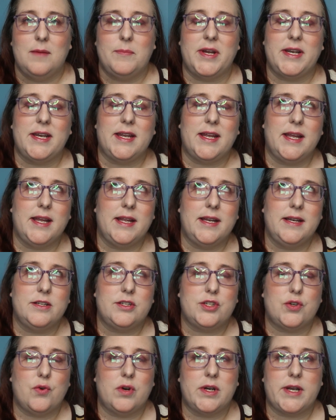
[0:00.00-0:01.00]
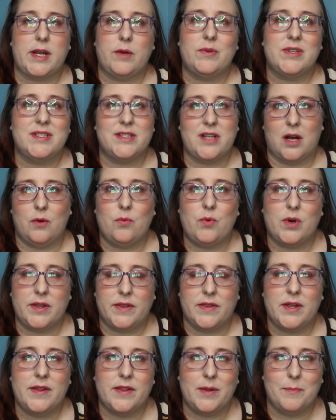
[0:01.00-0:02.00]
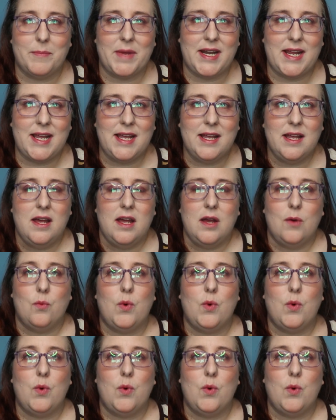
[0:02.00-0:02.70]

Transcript: but in short, it was not worth the money.